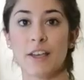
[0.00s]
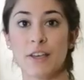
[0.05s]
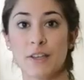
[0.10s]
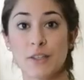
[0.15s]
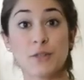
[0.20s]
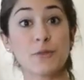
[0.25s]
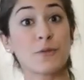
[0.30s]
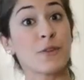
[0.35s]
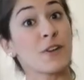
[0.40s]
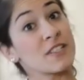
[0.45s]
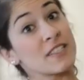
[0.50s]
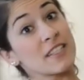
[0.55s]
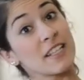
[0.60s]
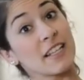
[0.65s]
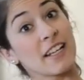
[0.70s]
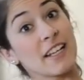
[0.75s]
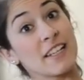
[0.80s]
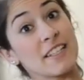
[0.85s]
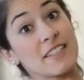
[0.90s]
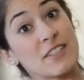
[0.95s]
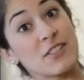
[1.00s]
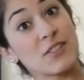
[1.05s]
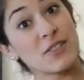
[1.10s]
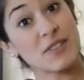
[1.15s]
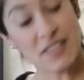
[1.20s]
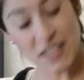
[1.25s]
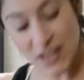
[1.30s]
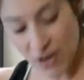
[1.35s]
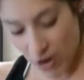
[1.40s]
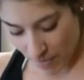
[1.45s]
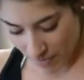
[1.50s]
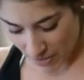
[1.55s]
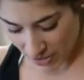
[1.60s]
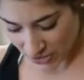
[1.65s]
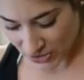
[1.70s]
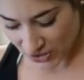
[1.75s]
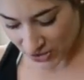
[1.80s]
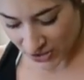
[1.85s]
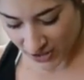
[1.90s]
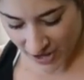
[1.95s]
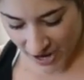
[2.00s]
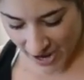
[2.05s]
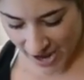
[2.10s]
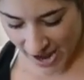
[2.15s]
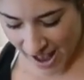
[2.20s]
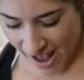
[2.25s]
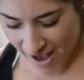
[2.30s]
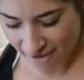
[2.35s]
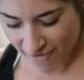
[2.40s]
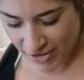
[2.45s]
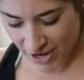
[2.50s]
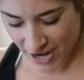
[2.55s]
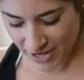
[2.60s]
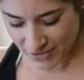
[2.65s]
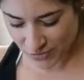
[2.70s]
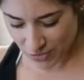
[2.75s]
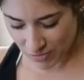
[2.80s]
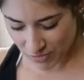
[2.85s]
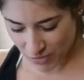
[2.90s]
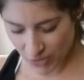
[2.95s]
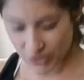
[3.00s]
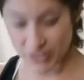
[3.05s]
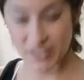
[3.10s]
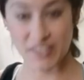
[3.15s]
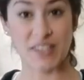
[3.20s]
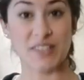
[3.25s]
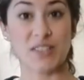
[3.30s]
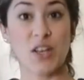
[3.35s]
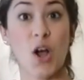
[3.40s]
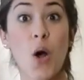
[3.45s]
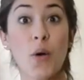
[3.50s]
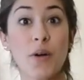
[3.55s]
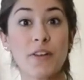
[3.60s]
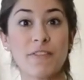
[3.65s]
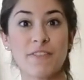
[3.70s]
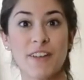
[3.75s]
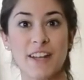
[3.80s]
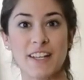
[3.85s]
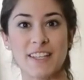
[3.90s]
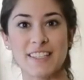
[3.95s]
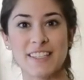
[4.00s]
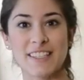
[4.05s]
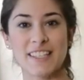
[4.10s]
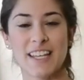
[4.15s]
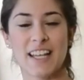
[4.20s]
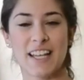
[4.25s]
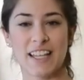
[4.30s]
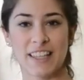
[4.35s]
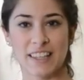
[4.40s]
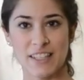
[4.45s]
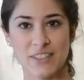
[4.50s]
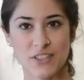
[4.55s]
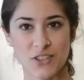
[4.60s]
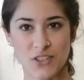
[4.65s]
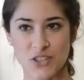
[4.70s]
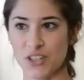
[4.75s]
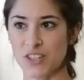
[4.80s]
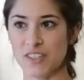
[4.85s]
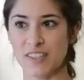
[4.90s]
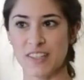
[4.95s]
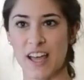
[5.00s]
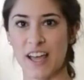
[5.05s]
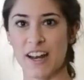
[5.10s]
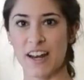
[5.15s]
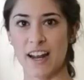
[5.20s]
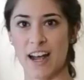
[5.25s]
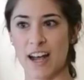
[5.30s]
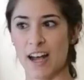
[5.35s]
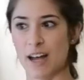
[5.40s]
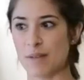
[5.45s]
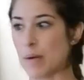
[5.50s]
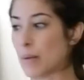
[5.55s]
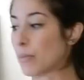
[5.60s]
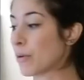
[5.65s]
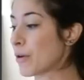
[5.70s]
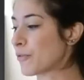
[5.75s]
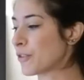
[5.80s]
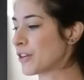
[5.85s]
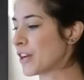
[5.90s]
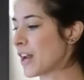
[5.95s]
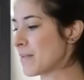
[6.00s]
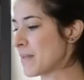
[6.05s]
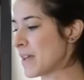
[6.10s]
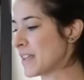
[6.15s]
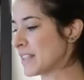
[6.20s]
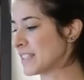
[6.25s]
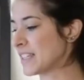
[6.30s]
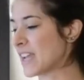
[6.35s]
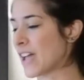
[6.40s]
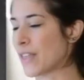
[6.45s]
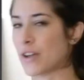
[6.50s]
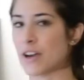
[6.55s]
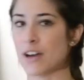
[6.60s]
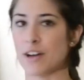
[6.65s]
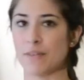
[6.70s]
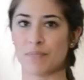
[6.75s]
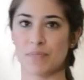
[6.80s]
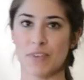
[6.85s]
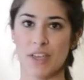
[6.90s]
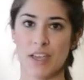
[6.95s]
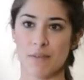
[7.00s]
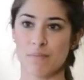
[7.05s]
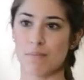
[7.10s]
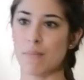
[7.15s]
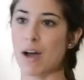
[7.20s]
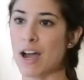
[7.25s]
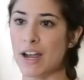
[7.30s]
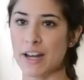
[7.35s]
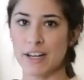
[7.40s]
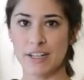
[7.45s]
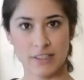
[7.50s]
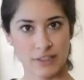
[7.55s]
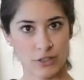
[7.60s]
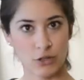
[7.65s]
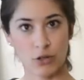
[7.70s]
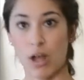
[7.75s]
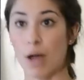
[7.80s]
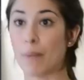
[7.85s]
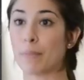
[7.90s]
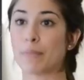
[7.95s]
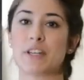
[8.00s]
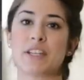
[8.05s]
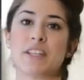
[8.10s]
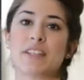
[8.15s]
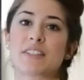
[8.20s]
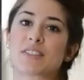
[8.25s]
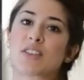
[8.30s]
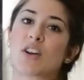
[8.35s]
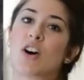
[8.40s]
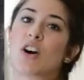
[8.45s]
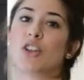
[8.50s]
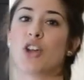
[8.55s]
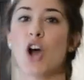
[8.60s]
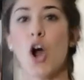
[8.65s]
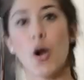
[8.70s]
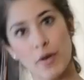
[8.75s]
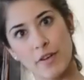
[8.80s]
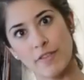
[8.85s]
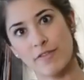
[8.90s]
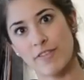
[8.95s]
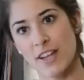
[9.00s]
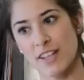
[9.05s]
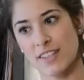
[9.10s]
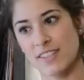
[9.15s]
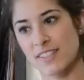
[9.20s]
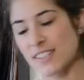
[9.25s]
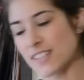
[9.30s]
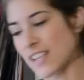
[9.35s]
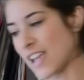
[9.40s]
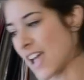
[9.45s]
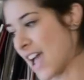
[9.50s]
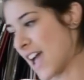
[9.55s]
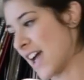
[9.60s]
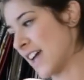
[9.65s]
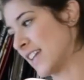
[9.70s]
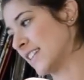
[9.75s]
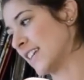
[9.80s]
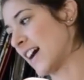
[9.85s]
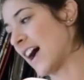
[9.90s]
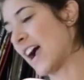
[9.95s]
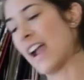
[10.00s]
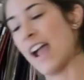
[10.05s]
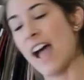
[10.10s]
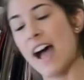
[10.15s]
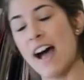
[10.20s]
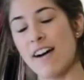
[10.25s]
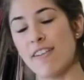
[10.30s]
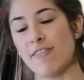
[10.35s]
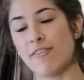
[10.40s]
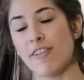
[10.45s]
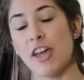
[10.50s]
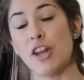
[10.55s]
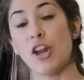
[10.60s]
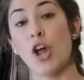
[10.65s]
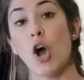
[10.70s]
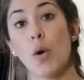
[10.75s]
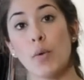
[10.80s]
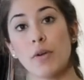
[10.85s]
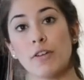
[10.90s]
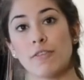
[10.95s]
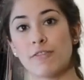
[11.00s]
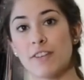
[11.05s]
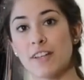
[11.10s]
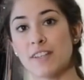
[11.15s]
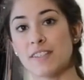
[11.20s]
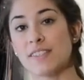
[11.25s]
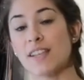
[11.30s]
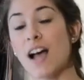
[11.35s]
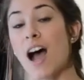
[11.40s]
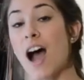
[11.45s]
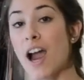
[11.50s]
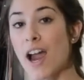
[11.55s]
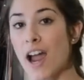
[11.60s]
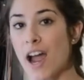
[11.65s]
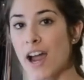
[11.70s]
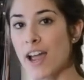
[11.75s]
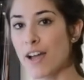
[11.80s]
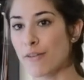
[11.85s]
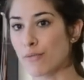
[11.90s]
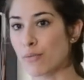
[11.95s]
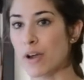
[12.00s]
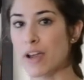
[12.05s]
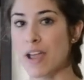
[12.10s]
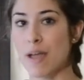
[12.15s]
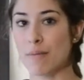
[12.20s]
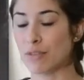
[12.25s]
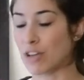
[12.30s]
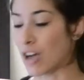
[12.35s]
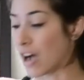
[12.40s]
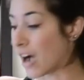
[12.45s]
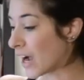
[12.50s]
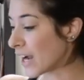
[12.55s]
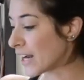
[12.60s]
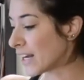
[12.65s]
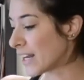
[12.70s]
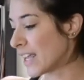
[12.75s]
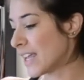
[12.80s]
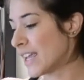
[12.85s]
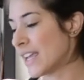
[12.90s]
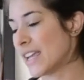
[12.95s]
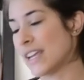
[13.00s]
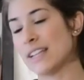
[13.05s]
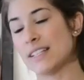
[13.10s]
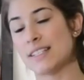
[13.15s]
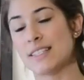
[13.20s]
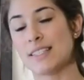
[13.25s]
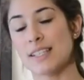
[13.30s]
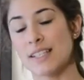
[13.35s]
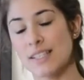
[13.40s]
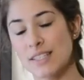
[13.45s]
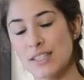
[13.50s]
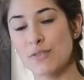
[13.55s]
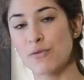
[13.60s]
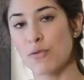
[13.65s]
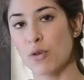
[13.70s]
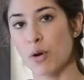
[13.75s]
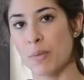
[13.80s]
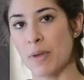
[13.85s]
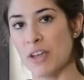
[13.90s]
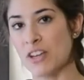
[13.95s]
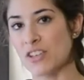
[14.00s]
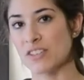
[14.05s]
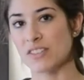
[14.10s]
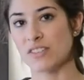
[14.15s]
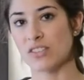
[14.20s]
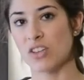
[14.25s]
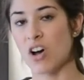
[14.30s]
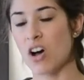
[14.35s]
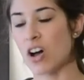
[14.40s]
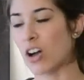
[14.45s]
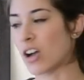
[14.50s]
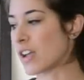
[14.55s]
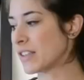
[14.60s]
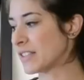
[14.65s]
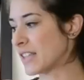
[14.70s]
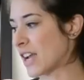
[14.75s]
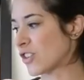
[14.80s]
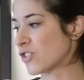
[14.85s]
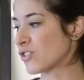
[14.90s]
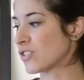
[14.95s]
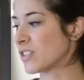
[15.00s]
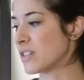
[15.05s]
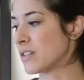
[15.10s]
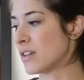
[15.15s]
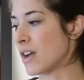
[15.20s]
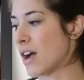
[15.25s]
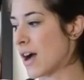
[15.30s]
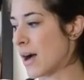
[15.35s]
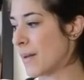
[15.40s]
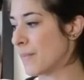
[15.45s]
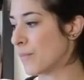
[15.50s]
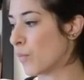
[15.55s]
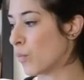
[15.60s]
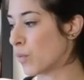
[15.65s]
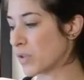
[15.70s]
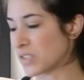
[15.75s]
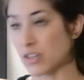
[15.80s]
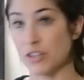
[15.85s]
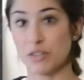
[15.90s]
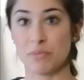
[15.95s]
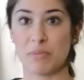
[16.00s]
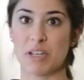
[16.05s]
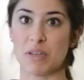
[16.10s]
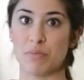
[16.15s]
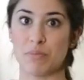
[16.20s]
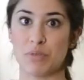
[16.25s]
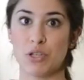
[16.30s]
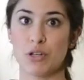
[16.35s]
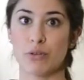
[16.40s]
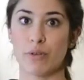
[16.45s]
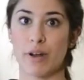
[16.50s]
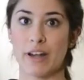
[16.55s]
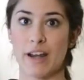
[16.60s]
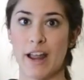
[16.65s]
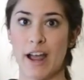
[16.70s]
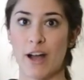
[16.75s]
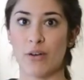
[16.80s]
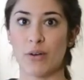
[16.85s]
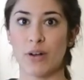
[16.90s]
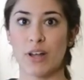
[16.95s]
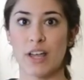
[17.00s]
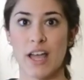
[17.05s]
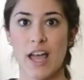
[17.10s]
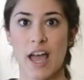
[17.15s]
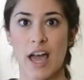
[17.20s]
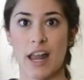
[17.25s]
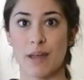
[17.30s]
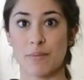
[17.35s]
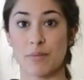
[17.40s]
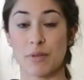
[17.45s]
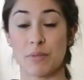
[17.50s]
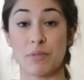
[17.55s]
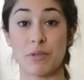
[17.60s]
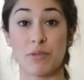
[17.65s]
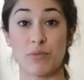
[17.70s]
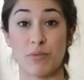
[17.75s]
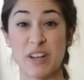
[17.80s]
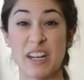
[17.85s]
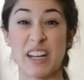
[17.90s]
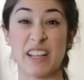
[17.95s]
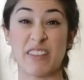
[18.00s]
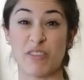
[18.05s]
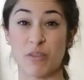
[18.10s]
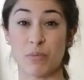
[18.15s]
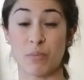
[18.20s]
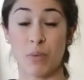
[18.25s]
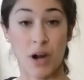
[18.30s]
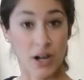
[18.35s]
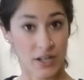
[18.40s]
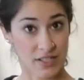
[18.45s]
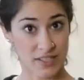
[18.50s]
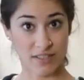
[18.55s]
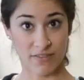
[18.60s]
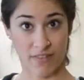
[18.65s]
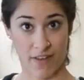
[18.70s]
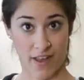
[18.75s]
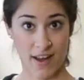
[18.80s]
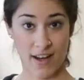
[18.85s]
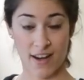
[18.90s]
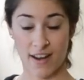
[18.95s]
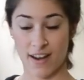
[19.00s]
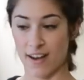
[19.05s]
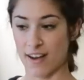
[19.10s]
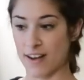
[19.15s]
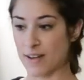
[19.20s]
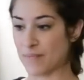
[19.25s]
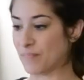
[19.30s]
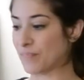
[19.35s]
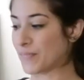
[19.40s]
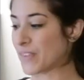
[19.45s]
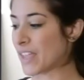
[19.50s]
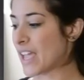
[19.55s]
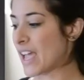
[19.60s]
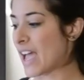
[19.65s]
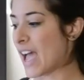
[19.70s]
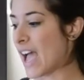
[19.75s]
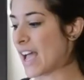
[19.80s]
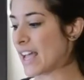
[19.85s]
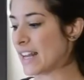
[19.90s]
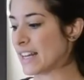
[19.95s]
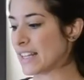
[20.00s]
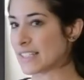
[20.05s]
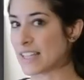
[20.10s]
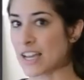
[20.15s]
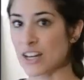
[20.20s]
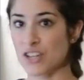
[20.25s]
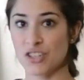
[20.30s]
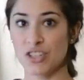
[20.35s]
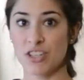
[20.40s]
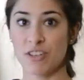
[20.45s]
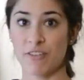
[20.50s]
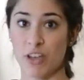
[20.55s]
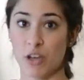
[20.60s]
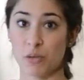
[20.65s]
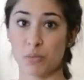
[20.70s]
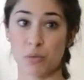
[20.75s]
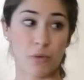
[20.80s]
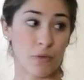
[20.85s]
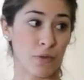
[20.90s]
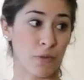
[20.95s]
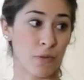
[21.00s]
So first thing is, you'll see on my shirt, I have an ice cream cone. It says, "Oh, it fits." These are shirts that my boyfriend and I made together. My little company is called Oh It Fits, and I have an Oh It Fits IIFYM guide. It's 64 pages long. It's actually what's on my computer right now, and I'm going to be reading from parts of it. And it's actually available for